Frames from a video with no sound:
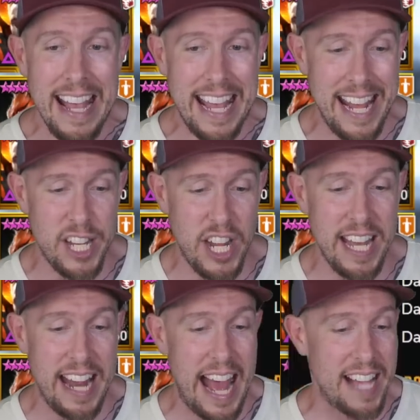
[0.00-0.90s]
Each
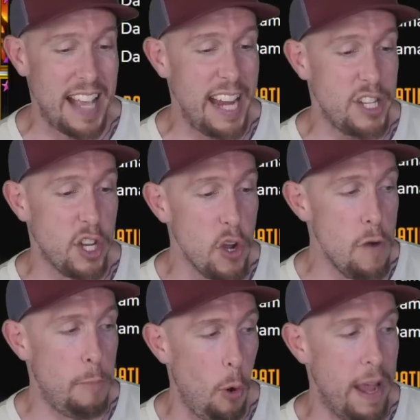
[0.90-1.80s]
hit has a
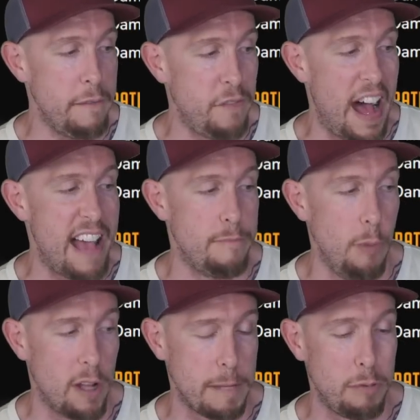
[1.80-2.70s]
2.5
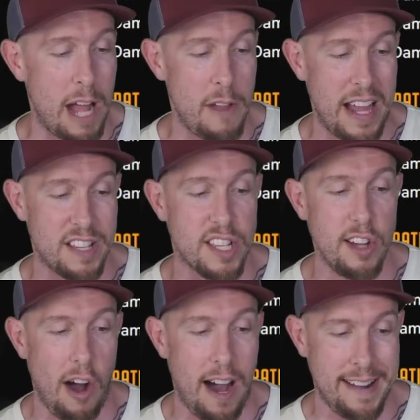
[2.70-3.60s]
multiplier. That is
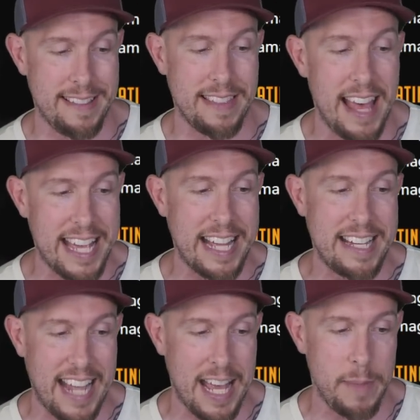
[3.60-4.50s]
god-like
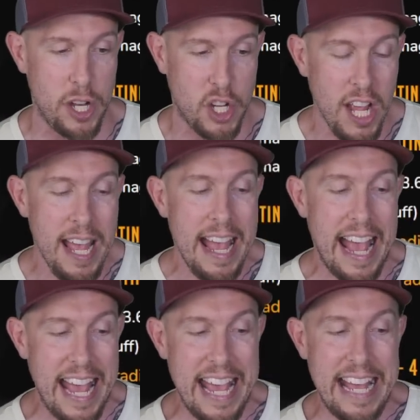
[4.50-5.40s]
damage.
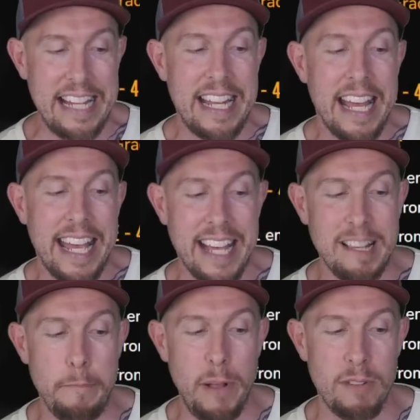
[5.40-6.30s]
And he has
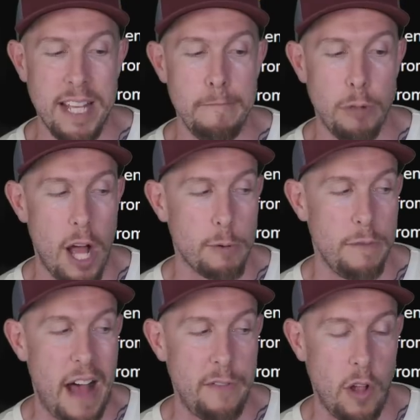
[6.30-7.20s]
a built-in block
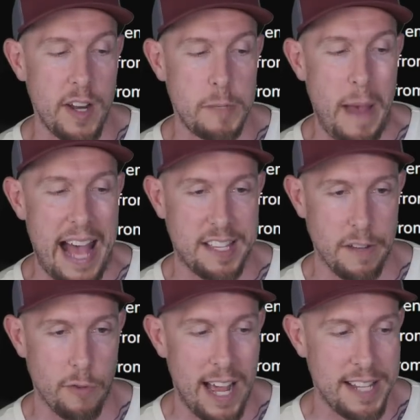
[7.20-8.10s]
revival on his
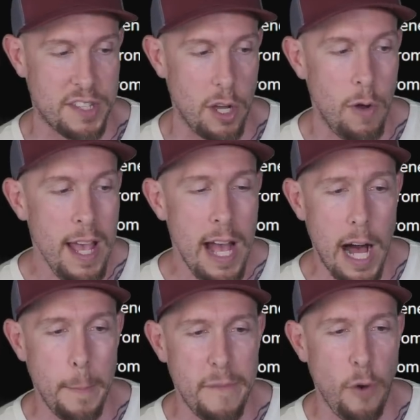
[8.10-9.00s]
passive, right? So
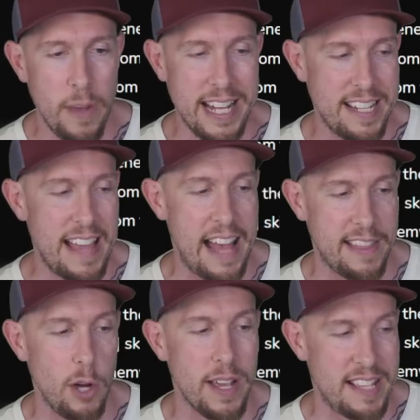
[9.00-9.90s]
uh, before we get to that,
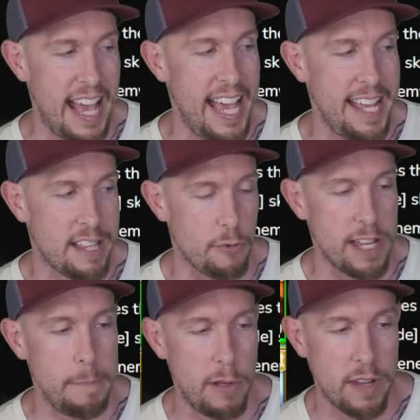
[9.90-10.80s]
though, his
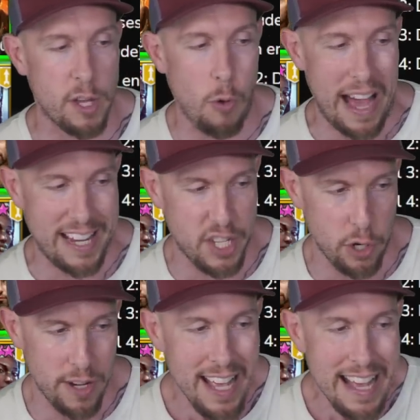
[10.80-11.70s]
A3 ability,
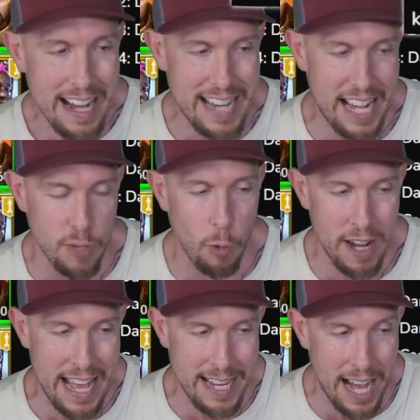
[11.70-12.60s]
Quietude, attacks
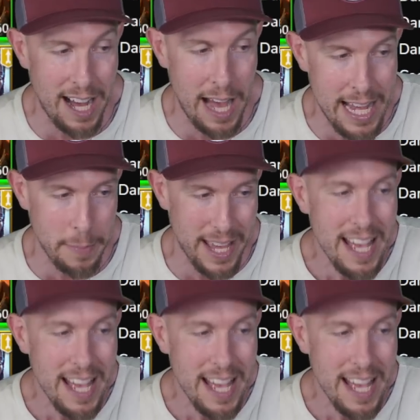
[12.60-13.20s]
one uh, enemy.